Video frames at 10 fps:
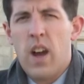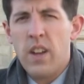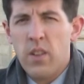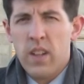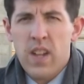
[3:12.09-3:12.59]

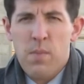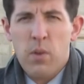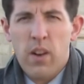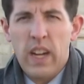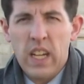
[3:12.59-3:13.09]
Under the
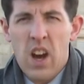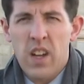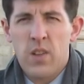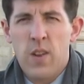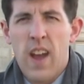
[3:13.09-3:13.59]
temporary
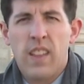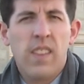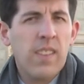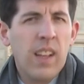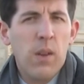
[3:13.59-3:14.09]

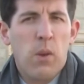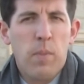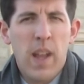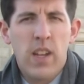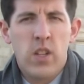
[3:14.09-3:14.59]
contract, the city
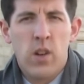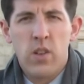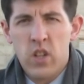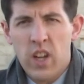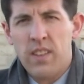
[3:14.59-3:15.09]
will pay
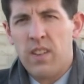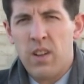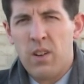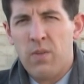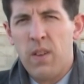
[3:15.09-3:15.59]
Jodin just
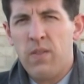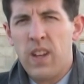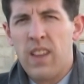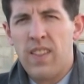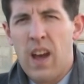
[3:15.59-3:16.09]
under
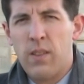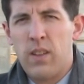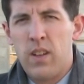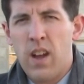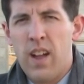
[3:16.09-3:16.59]

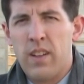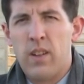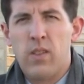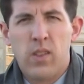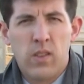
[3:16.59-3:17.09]

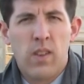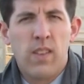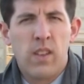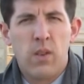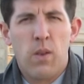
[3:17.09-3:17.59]
$15,000 to
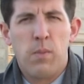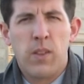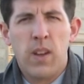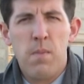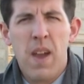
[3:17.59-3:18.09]
serve as interim
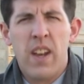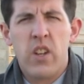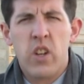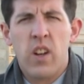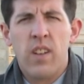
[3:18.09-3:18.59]
city
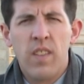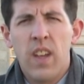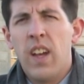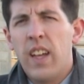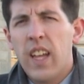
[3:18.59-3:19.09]
manager.
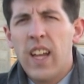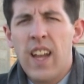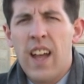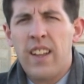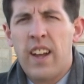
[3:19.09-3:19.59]

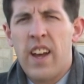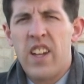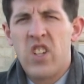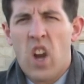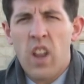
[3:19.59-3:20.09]
In
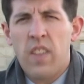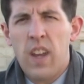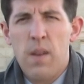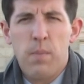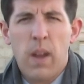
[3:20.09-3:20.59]
Helena,
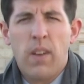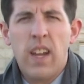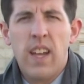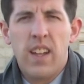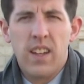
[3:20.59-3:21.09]
Jonathan
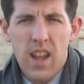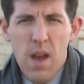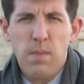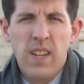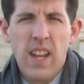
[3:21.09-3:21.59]

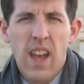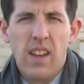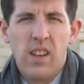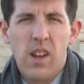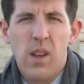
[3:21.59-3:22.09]
Ambarian, MTN